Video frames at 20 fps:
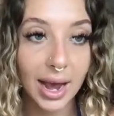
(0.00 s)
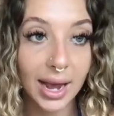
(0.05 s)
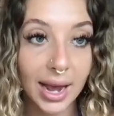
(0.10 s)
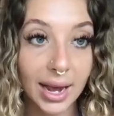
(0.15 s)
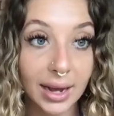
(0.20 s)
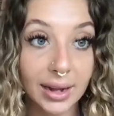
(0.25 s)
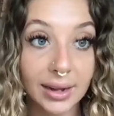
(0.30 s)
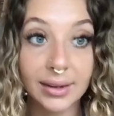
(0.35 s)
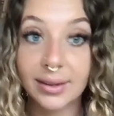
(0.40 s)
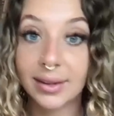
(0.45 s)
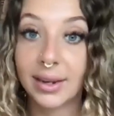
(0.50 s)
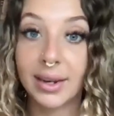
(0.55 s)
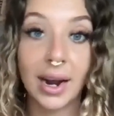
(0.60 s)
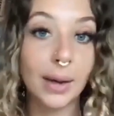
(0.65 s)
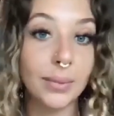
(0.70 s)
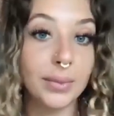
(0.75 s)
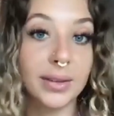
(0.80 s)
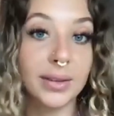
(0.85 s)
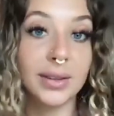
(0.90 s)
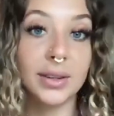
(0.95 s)
And
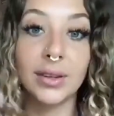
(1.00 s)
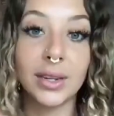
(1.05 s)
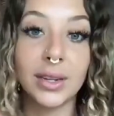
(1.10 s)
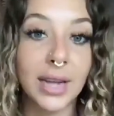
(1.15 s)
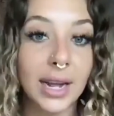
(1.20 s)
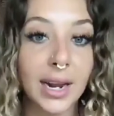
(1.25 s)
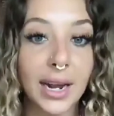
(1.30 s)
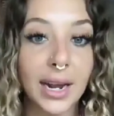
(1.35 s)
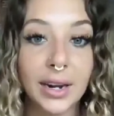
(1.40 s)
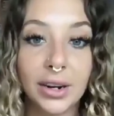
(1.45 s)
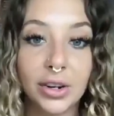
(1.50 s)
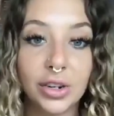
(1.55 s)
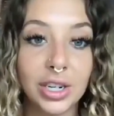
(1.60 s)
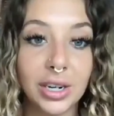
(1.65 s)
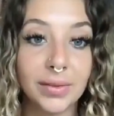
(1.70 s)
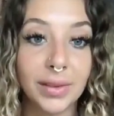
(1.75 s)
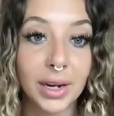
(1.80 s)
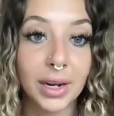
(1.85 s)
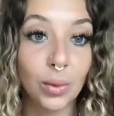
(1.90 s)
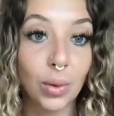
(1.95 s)
I'm still in that energy
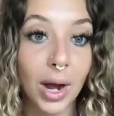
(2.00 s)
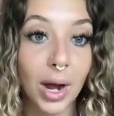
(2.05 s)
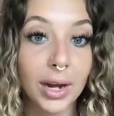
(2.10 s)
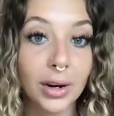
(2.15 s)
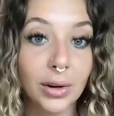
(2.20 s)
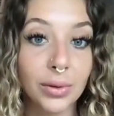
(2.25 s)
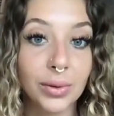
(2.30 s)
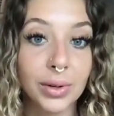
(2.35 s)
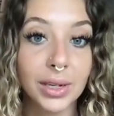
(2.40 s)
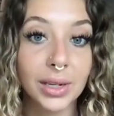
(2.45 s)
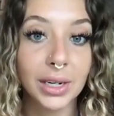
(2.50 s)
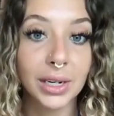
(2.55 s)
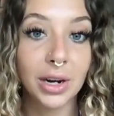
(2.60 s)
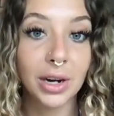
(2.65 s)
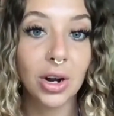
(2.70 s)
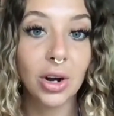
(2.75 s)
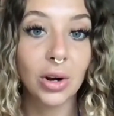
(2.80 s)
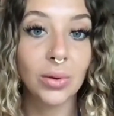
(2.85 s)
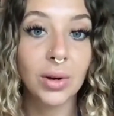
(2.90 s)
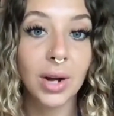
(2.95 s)
of like, well, I don't really
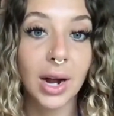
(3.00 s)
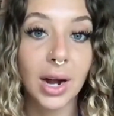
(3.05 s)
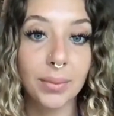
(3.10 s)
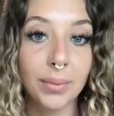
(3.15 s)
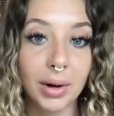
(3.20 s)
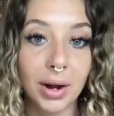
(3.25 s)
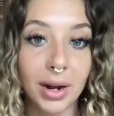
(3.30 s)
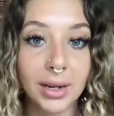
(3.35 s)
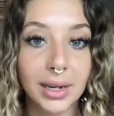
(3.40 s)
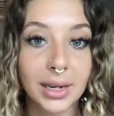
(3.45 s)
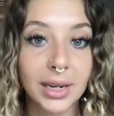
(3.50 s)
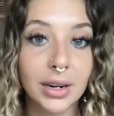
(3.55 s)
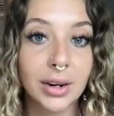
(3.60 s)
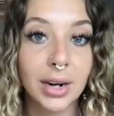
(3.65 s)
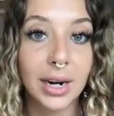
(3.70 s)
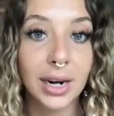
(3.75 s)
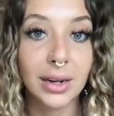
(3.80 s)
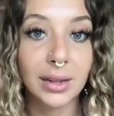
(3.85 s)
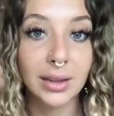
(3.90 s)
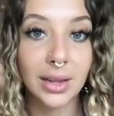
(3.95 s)
know. I'm not hearing
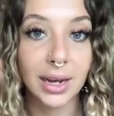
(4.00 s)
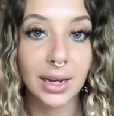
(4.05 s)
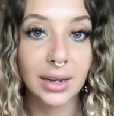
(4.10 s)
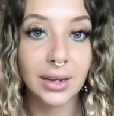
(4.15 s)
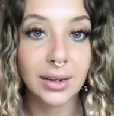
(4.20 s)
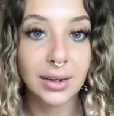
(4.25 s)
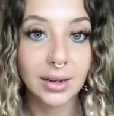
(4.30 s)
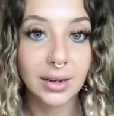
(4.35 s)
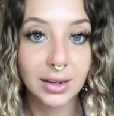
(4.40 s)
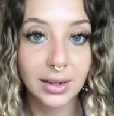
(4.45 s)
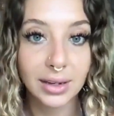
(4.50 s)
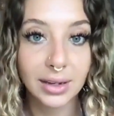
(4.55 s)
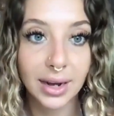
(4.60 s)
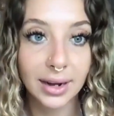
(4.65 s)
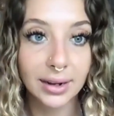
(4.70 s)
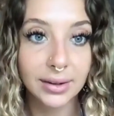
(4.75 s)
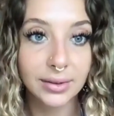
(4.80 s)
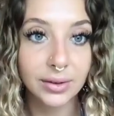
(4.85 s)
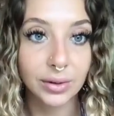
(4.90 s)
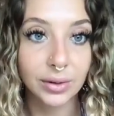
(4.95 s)
like yes or
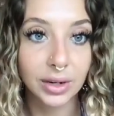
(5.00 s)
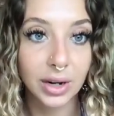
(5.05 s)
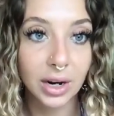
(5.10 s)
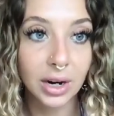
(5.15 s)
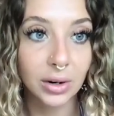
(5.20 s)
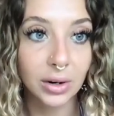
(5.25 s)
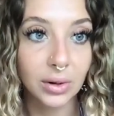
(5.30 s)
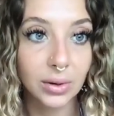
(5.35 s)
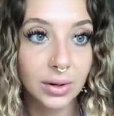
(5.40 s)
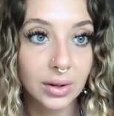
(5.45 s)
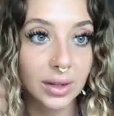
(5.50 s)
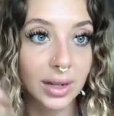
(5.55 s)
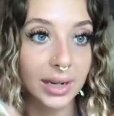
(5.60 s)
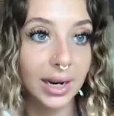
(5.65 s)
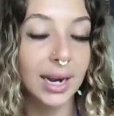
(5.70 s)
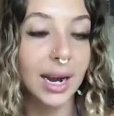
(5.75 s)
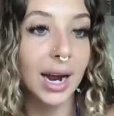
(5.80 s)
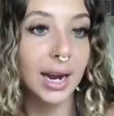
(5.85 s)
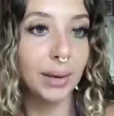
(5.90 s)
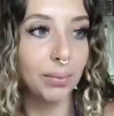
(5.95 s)
no. Like
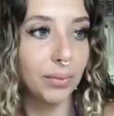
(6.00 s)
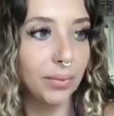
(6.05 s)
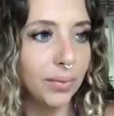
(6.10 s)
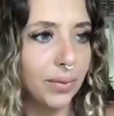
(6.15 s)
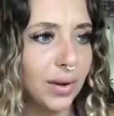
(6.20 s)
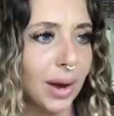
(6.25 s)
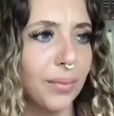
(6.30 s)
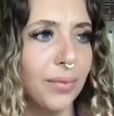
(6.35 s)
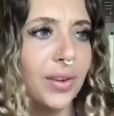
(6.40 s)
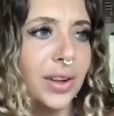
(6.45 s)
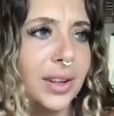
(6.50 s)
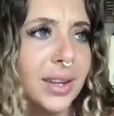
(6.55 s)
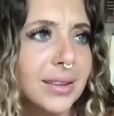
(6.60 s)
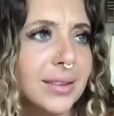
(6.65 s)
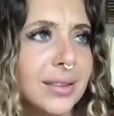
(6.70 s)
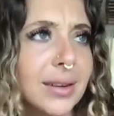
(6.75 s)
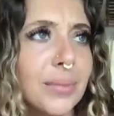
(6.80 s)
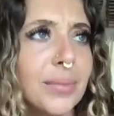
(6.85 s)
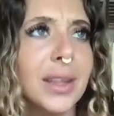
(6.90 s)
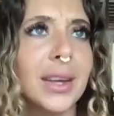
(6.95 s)
I'm feeling
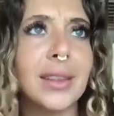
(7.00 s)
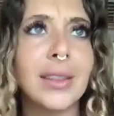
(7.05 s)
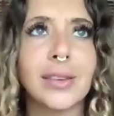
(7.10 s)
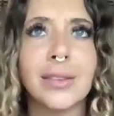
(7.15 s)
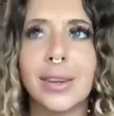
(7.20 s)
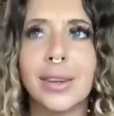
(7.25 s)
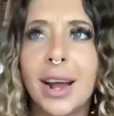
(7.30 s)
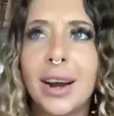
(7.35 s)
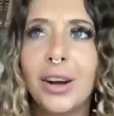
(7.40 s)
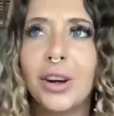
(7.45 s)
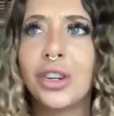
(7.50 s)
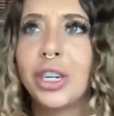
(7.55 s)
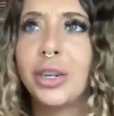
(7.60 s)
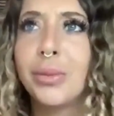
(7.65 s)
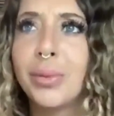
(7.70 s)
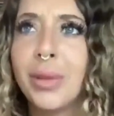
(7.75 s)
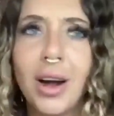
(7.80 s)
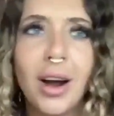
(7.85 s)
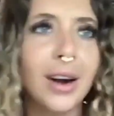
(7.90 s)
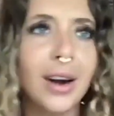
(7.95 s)
something, there's an energy
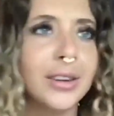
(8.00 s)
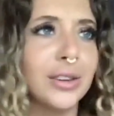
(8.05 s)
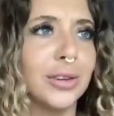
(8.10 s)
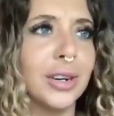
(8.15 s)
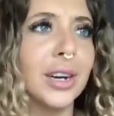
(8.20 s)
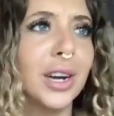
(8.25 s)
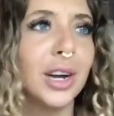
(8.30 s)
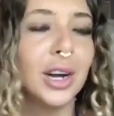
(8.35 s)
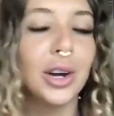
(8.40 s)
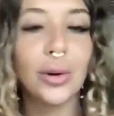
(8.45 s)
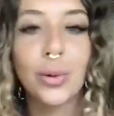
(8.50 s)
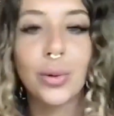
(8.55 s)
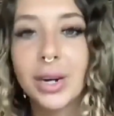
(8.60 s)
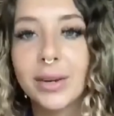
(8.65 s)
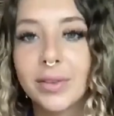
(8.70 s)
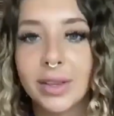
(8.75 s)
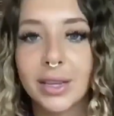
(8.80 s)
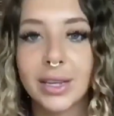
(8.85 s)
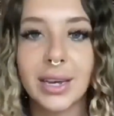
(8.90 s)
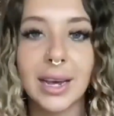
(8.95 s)
blocked or whatever
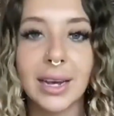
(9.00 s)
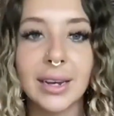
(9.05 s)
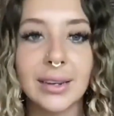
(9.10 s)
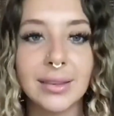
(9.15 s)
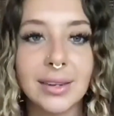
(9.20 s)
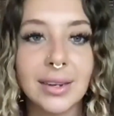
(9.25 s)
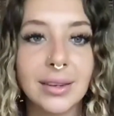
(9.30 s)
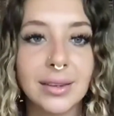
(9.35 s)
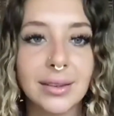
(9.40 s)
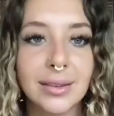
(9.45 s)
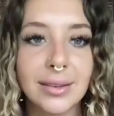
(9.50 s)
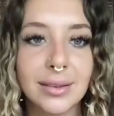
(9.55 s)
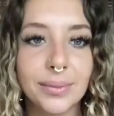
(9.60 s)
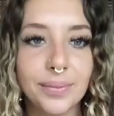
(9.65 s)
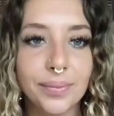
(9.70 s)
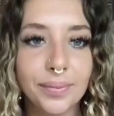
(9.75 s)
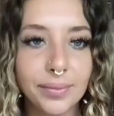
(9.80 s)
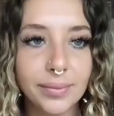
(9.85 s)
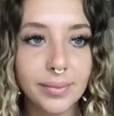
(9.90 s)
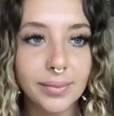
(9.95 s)
the case is.
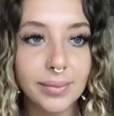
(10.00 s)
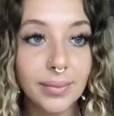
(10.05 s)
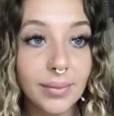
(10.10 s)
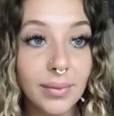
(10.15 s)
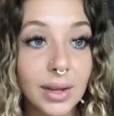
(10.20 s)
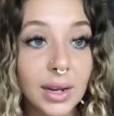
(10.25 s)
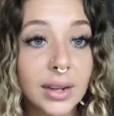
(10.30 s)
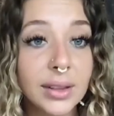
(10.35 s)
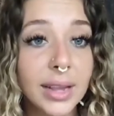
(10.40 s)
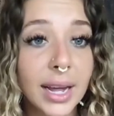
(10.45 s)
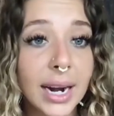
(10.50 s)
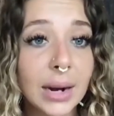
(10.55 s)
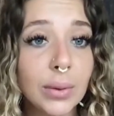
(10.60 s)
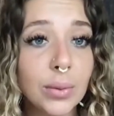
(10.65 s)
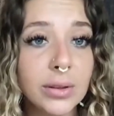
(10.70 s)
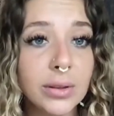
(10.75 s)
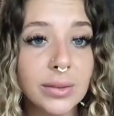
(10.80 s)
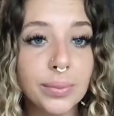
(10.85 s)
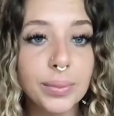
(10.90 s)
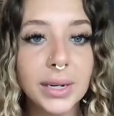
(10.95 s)
Then I will
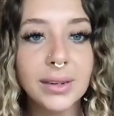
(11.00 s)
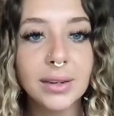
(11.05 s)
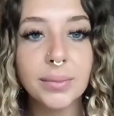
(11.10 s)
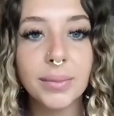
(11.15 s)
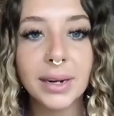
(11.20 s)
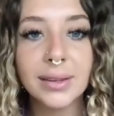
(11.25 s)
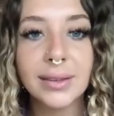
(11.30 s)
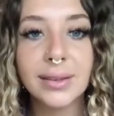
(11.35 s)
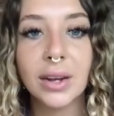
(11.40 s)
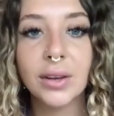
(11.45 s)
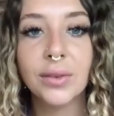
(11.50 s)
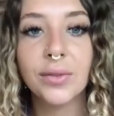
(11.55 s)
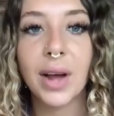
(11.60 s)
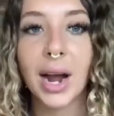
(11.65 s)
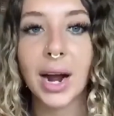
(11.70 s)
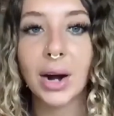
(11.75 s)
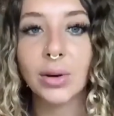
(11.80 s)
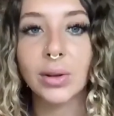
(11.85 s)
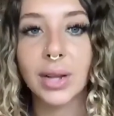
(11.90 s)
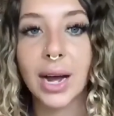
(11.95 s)
speak to myself
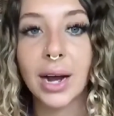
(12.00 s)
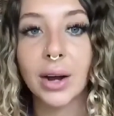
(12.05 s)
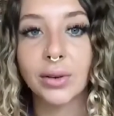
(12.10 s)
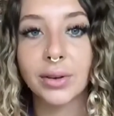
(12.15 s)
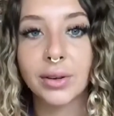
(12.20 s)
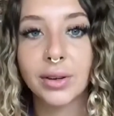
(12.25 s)
out loud.